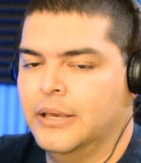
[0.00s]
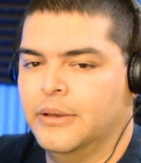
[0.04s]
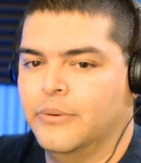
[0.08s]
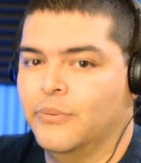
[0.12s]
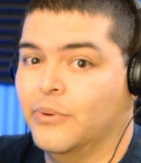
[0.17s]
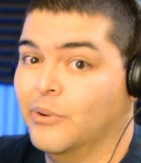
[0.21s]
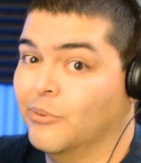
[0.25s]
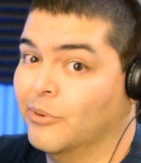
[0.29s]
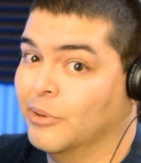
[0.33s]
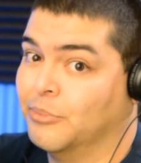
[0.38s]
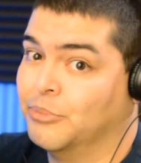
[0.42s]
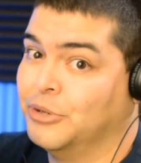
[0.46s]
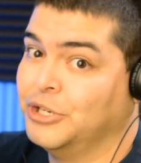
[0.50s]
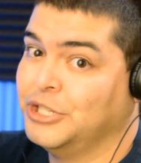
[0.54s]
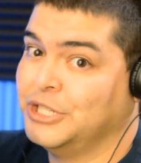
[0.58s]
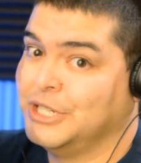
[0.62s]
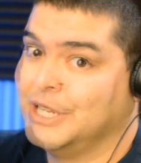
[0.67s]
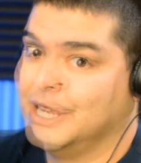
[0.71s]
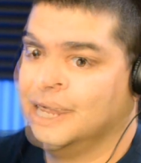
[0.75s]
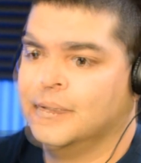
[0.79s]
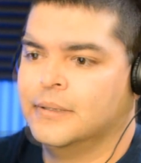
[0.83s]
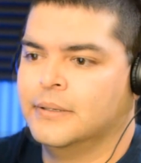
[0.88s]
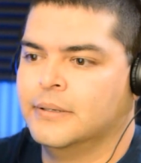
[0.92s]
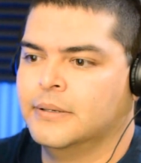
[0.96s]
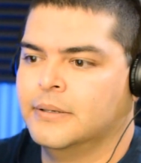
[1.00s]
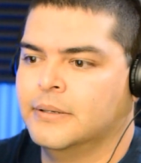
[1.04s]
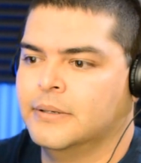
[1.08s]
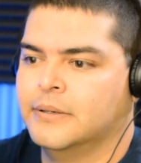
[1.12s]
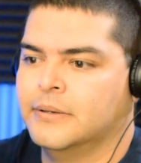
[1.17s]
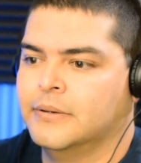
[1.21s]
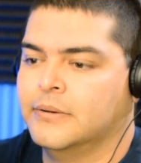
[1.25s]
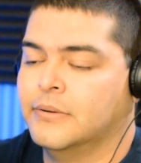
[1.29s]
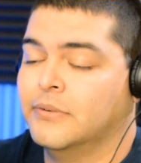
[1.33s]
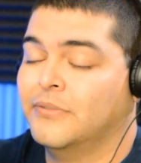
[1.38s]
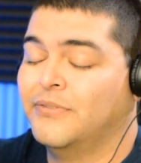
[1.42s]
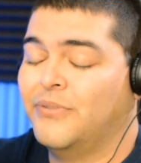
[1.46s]
We would appreciate it.
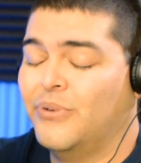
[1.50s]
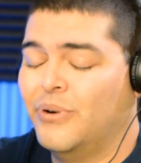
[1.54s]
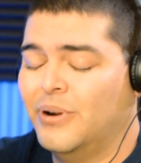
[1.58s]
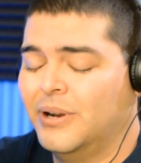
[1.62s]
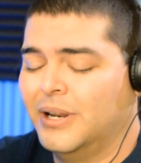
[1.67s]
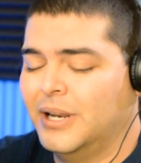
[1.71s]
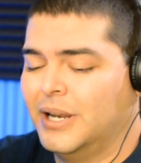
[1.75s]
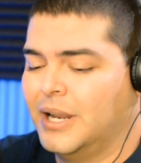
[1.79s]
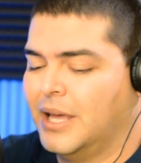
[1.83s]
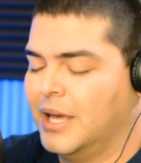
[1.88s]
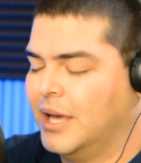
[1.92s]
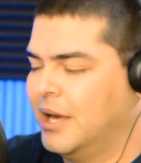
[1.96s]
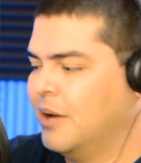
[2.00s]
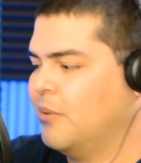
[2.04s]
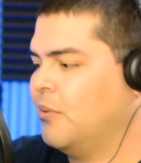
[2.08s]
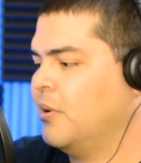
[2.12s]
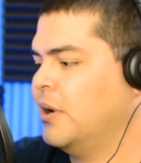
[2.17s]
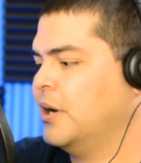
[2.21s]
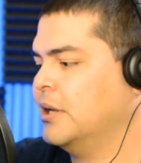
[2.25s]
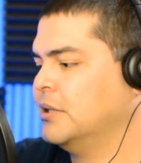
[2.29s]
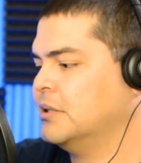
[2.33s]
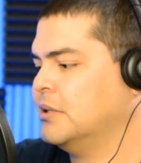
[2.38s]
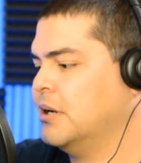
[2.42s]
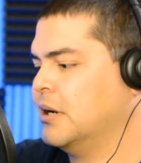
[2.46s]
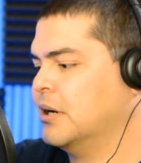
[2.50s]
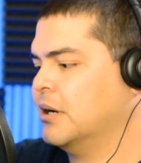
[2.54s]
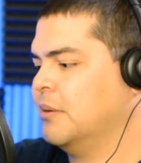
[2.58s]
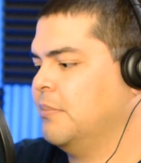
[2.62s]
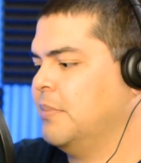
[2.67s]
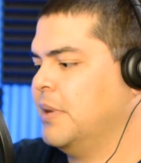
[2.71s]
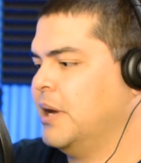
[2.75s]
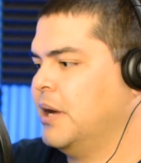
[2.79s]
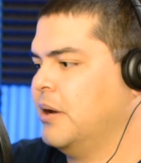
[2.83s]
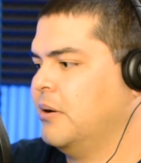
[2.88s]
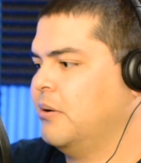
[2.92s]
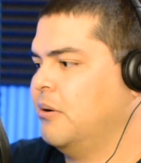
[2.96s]
For today, I want to talk
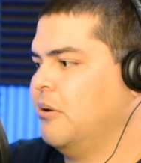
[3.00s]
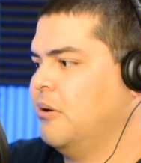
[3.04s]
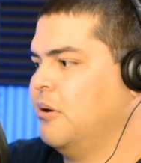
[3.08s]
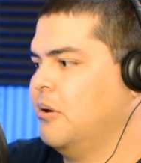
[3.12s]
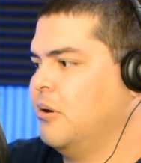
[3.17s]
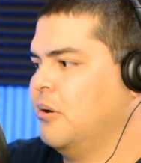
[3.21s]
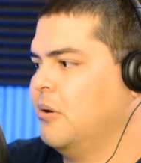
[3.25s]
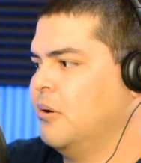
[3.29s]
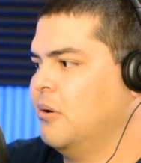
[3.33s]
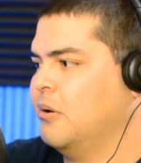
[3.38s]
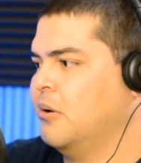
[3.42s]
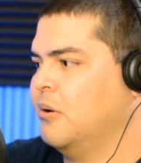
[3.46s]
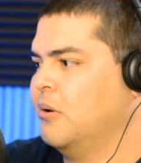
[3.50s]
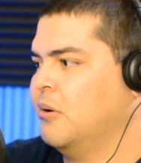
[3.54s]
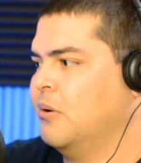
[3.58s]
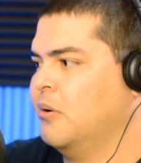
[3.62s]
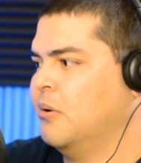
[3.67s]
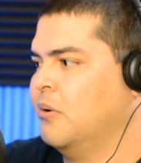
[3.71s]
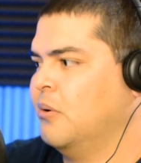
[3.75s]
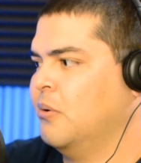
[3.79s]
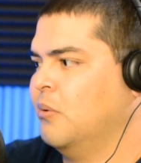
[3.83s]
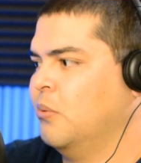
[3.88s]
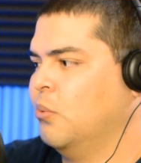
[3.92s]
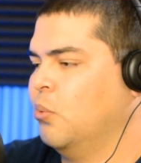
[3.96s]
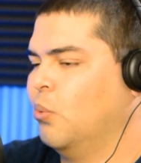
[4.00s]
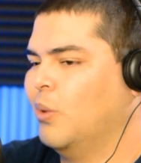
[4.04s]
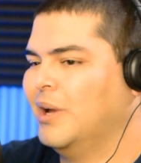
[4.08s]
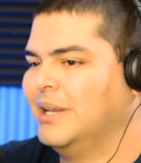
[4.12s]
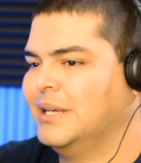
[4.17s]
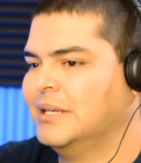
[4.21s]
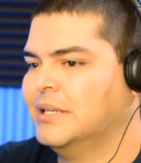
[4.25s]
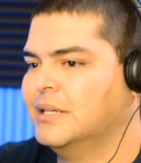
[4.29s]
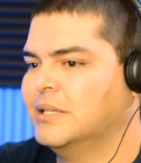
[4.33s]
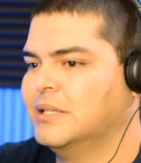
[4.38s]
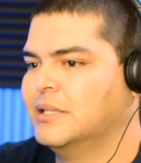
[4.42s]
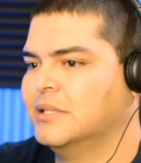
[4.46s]
about
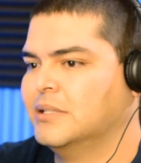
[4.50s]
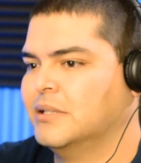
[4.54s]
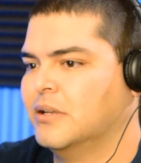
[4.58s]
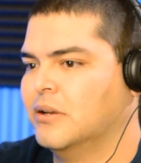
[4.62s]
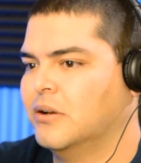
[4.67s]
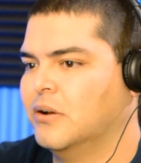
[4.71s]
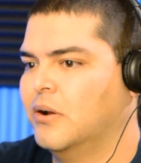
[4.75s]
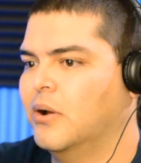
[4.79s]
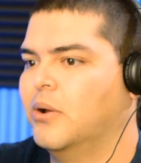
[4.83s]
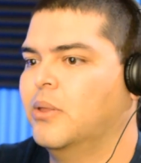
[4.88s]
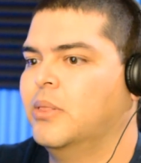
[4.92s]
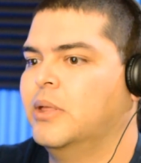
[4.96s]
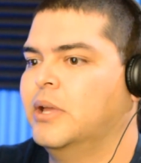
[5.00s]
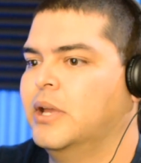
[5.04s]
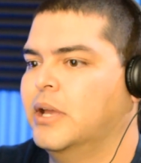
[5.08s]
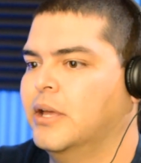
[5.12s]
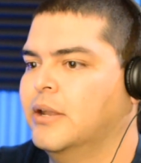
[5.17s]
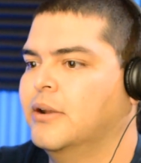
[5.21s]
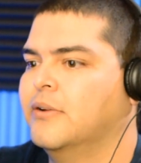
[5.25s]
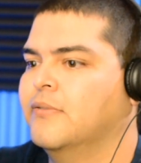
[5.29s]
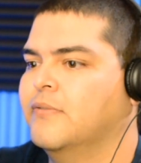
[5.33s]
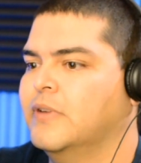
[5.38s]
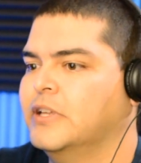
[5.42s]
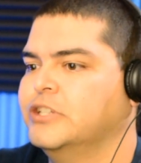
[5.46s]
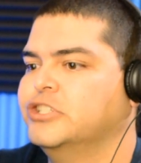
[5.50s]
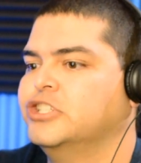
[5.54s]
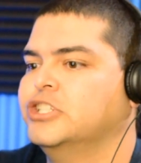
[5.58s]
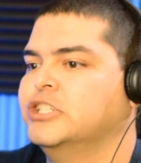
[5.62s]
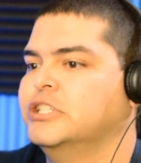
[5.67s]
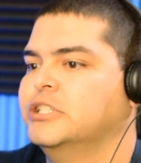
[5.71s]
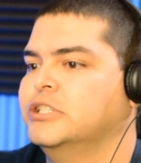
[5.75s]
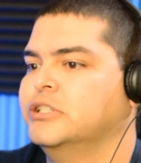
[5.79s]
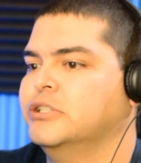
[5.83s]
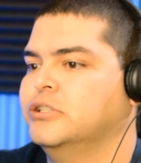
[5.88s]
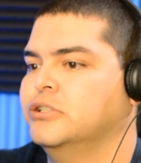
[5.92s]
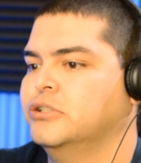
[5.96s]
what does early
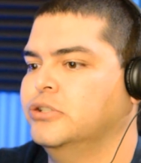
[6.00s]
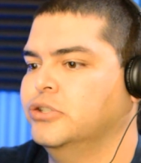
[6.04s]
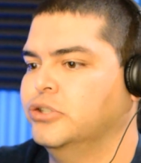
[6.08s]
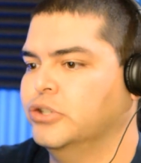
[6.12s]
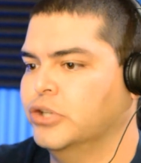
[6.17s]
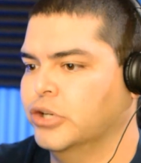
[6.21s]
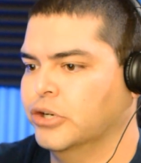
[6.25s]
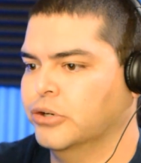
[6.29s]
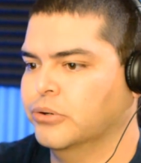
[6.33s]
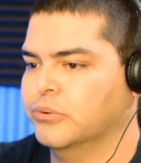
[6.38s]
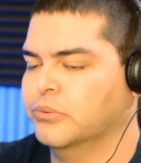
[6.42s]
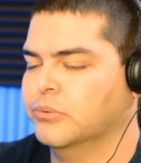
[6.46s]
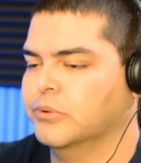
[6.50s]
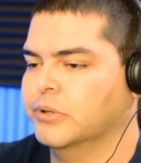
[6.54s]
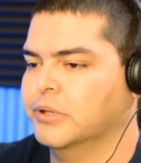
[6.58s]
intervention do?